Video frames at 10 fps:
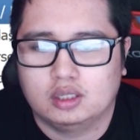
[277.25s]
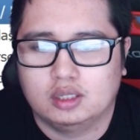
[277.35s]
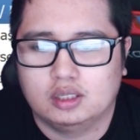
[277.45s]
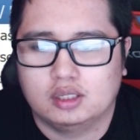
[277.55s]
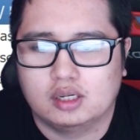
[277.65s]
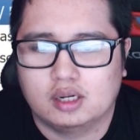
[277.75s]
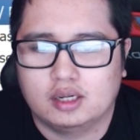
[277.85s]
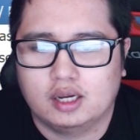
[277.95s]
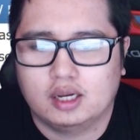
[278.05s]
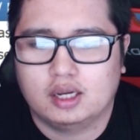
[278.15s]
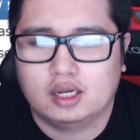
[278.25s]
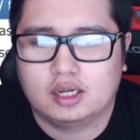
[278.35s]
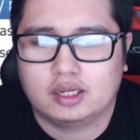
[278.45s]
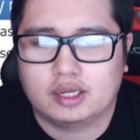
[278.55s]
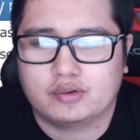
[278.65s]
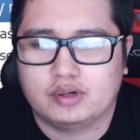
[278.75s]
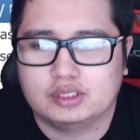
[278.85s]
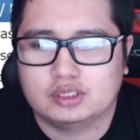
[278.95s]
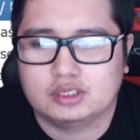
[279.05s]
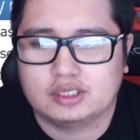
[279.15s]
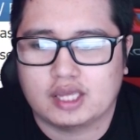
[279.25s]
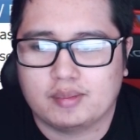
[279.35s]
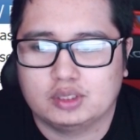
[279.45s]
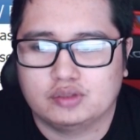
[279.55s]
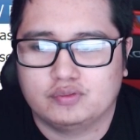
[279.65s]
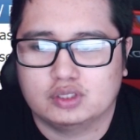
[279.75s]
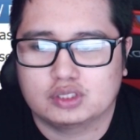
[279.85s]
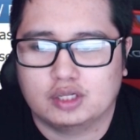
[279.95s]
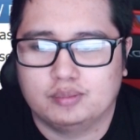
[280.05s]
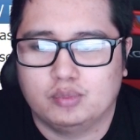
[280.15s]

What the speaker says: Increases the damage of the skilled